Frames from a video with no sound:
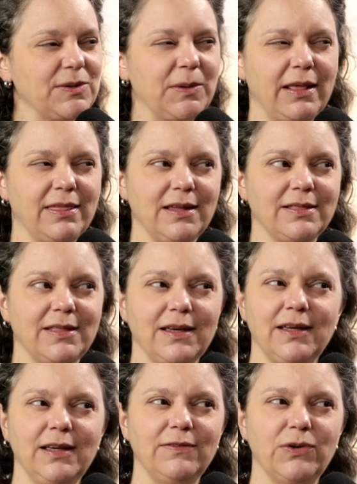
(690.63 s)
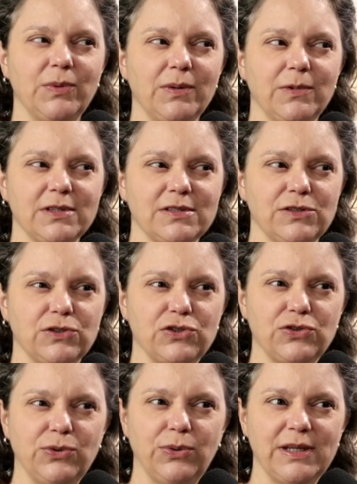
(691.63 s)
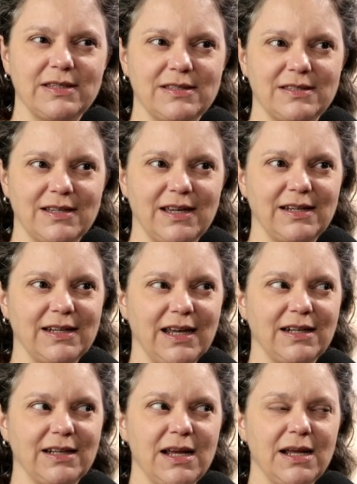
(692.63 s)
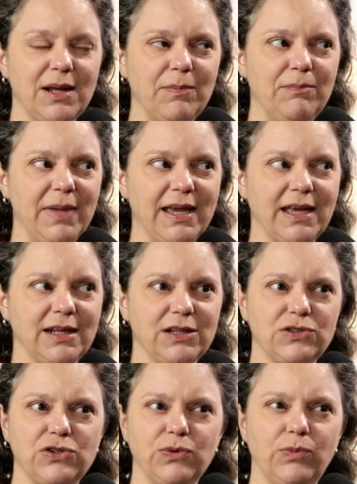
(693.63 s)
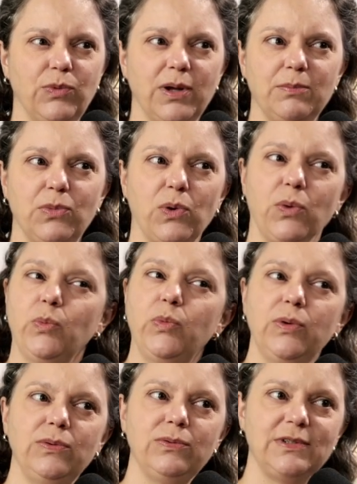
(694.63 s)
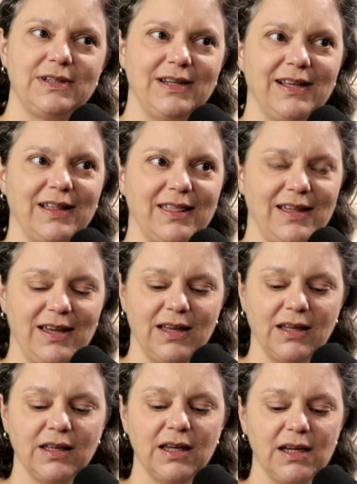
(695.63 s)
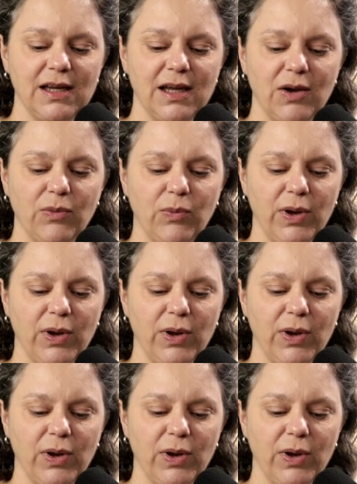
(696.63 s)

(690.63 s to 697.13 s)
And yeah. I think the evil one wants to twist it and make it into one more wounding thing right.